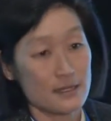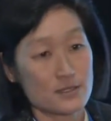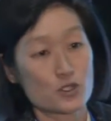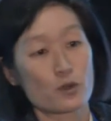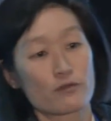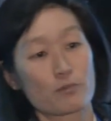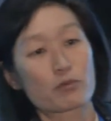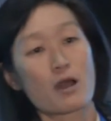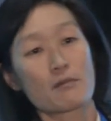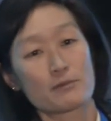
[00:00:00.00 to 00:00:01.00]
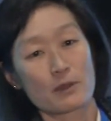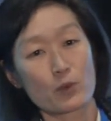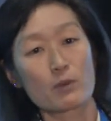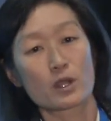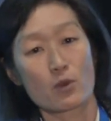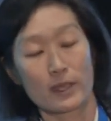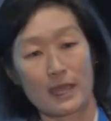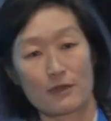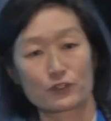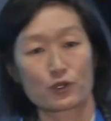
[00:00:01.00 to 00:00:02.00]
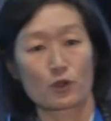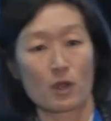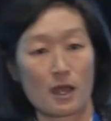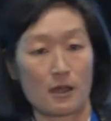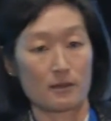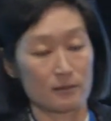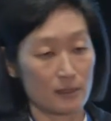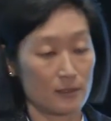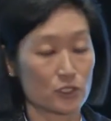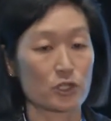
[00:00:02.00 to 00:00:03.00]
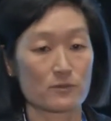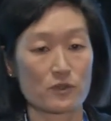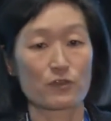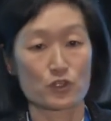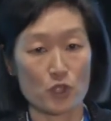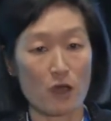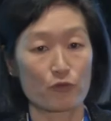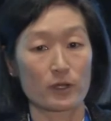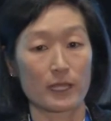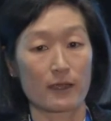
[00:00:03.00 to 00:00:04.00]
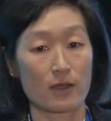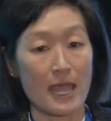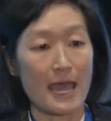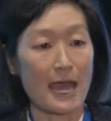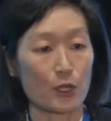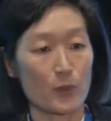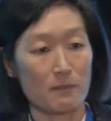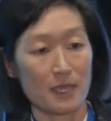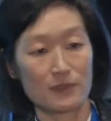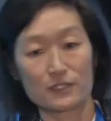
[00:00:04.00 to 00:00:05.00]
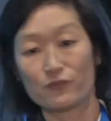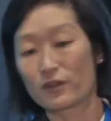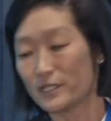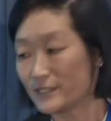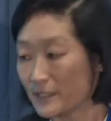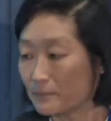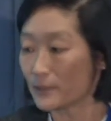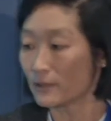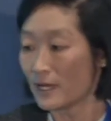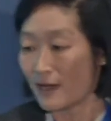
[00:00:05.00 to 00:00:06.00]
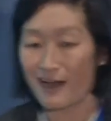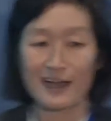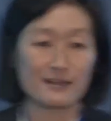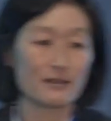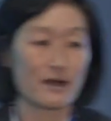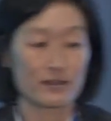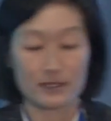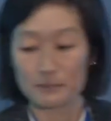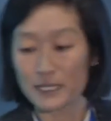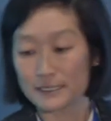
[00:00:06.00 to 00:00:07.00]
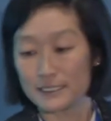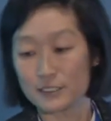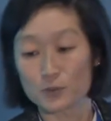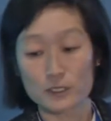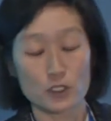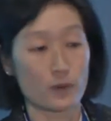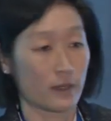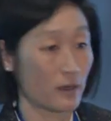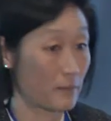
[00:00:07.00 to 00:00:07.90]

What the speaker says: is sort of the problem that we were going after in terms of the software layer. How do we make this very simple, hide a lot of the complexity is what's going